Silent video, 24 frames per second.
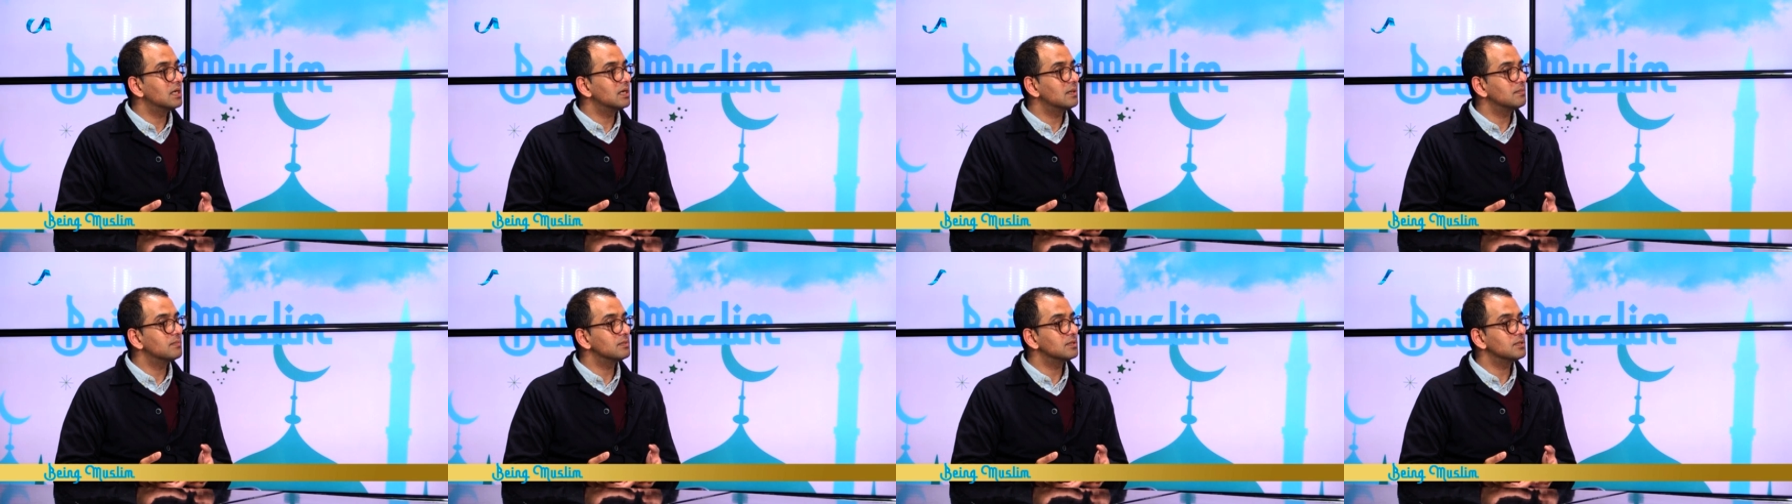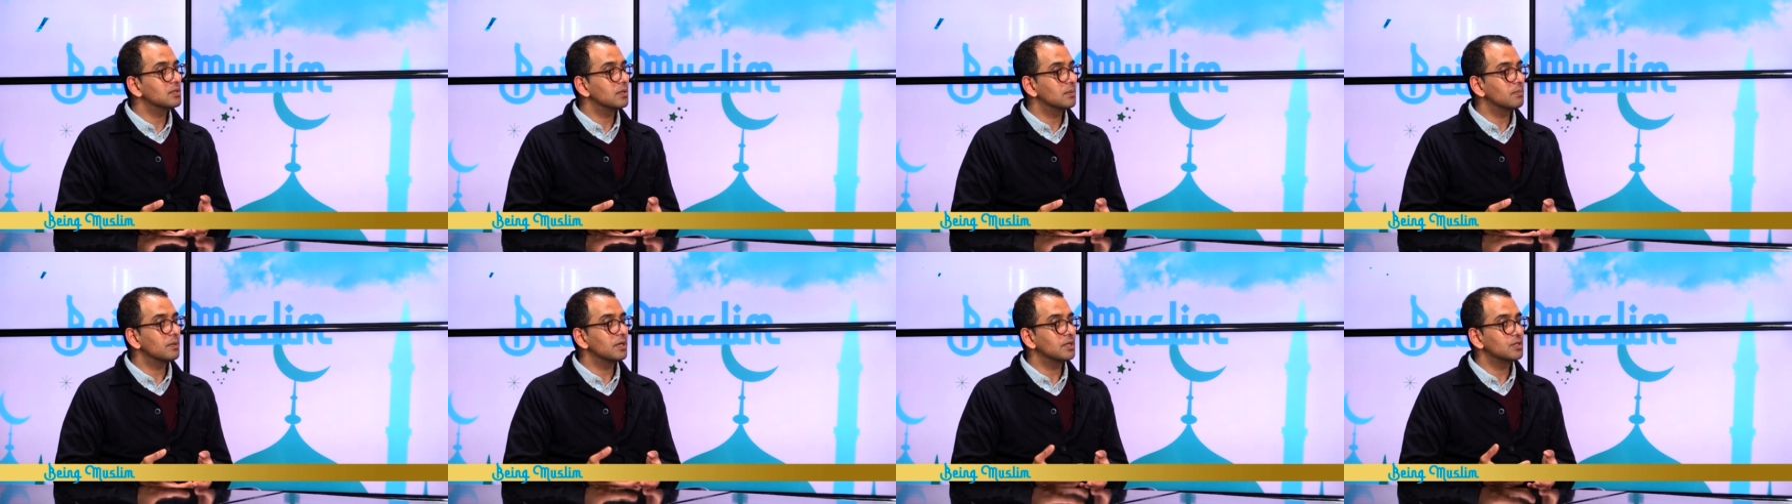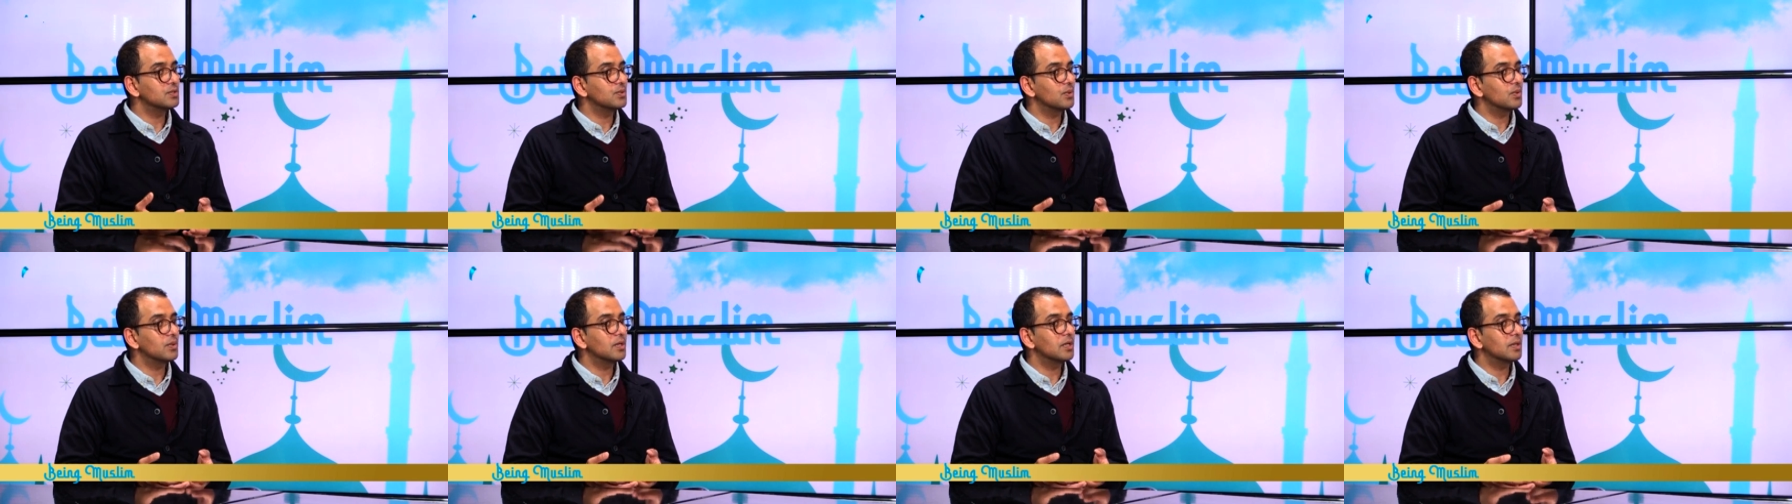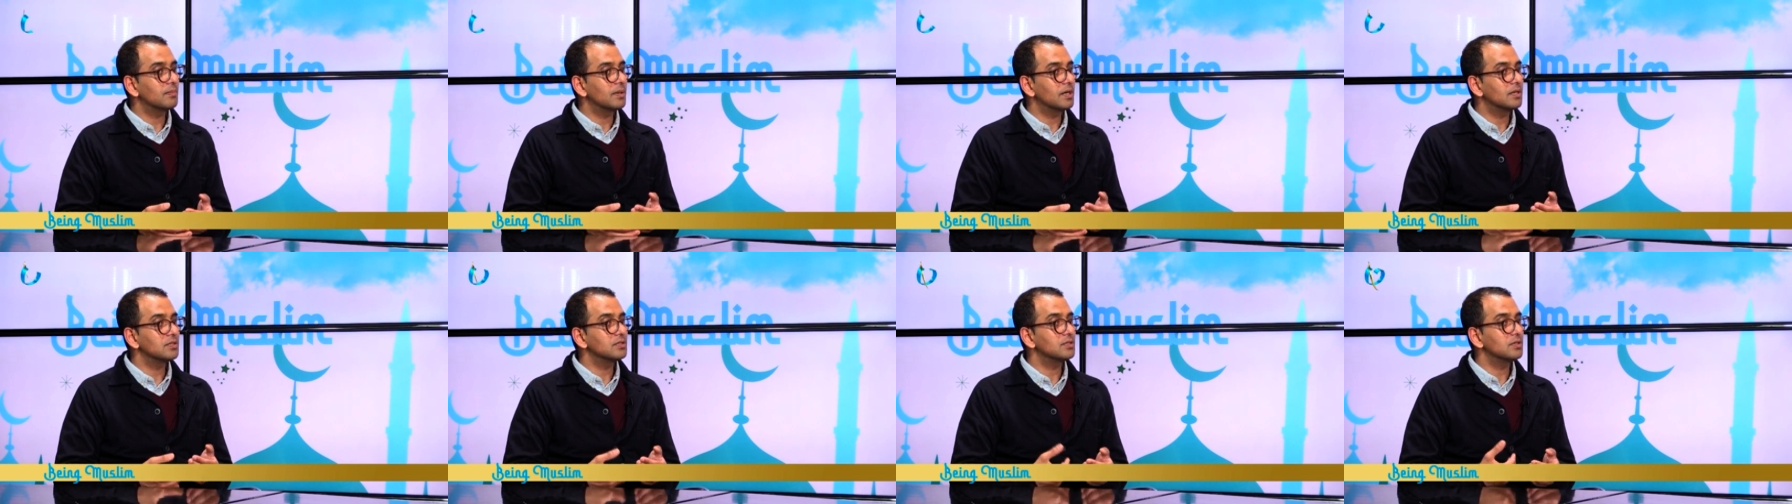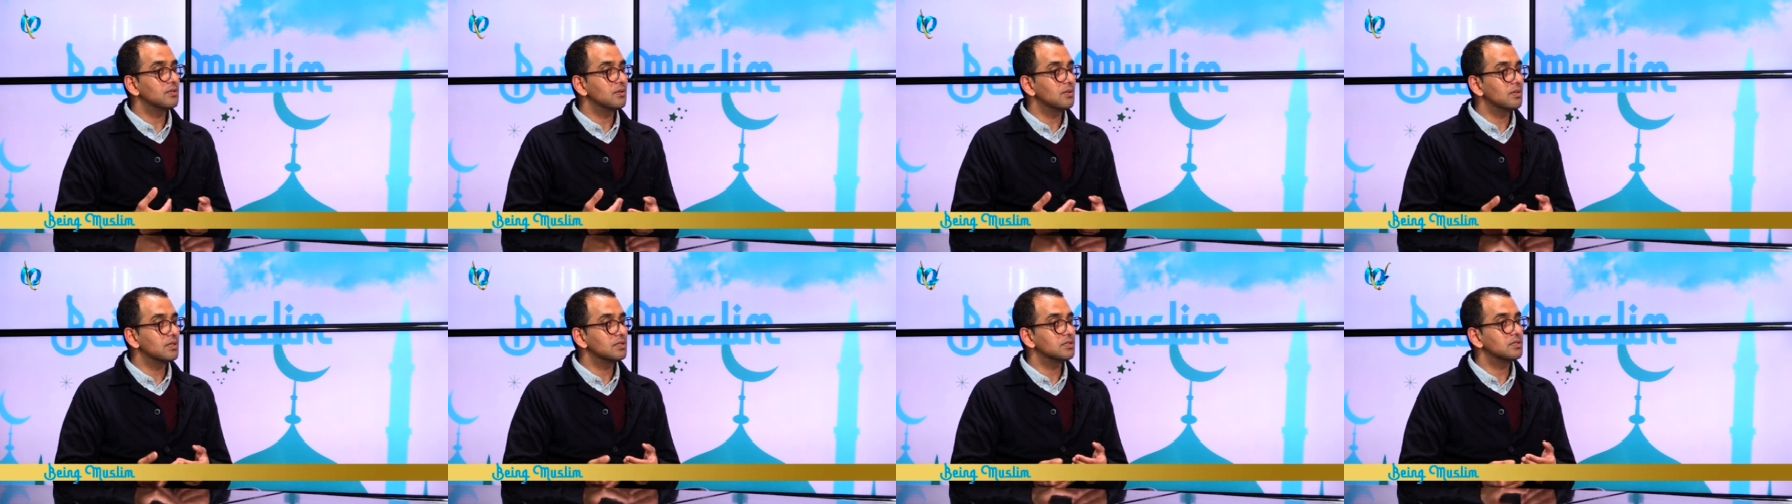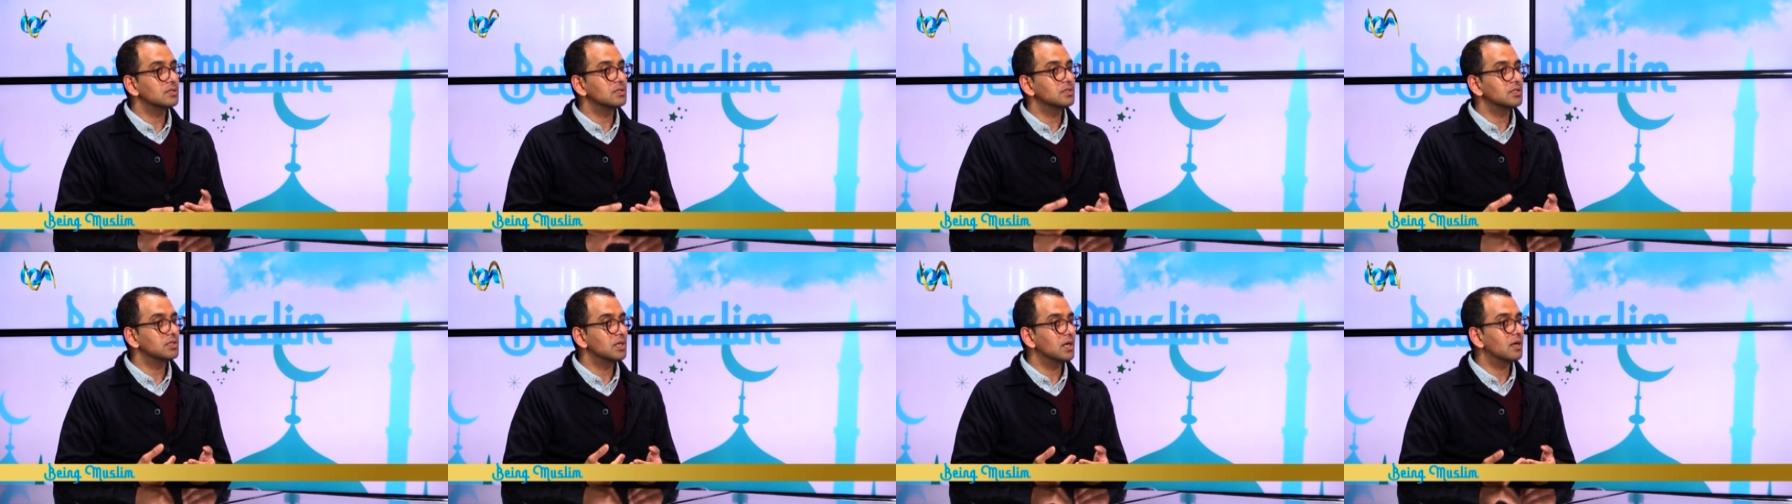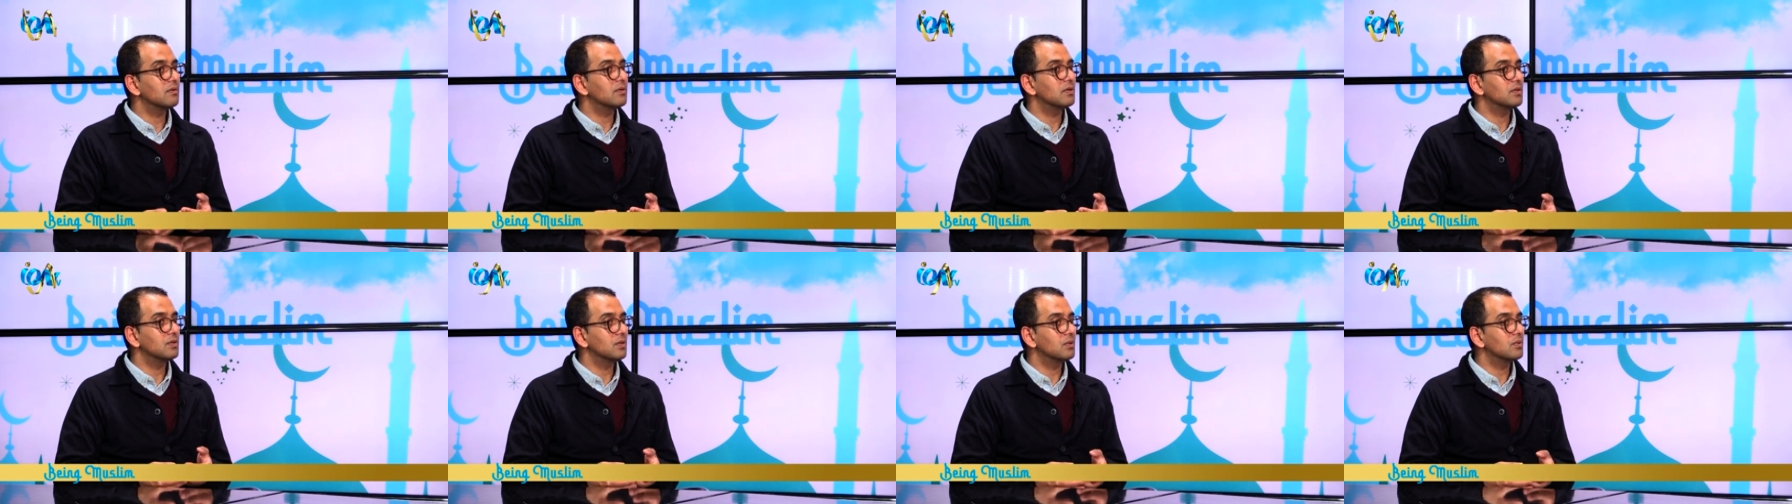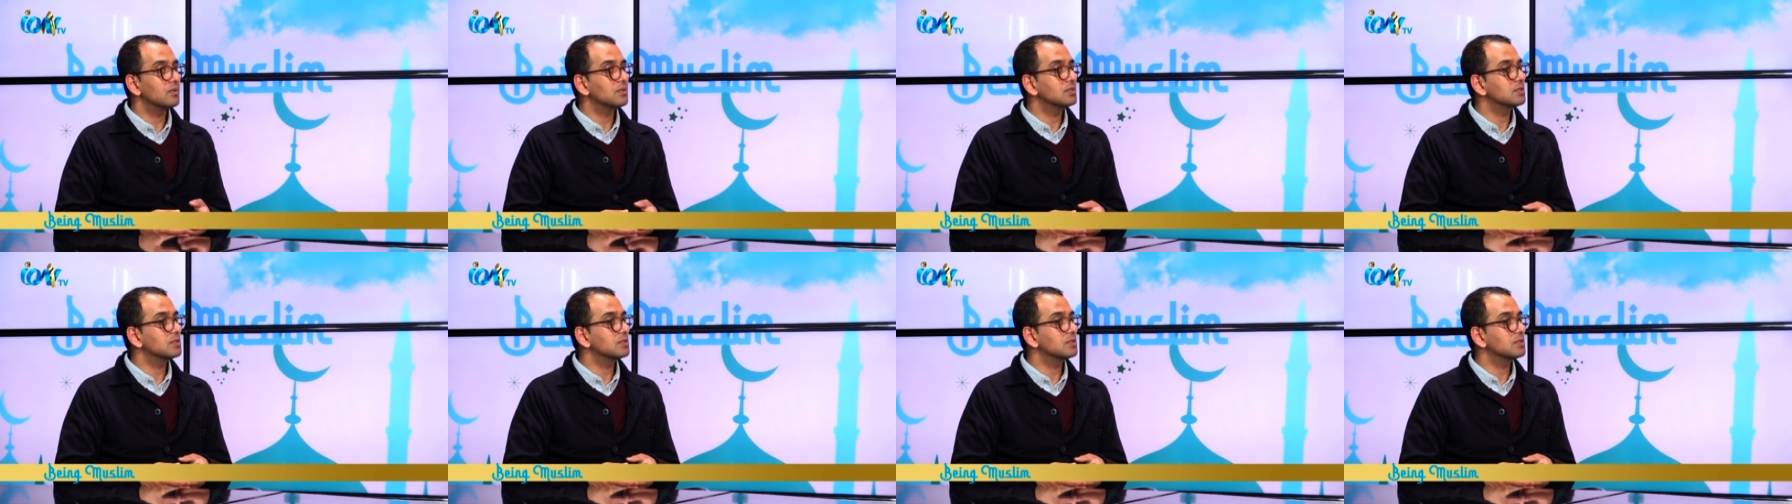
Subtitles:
So by talking about it, you're actually sharing your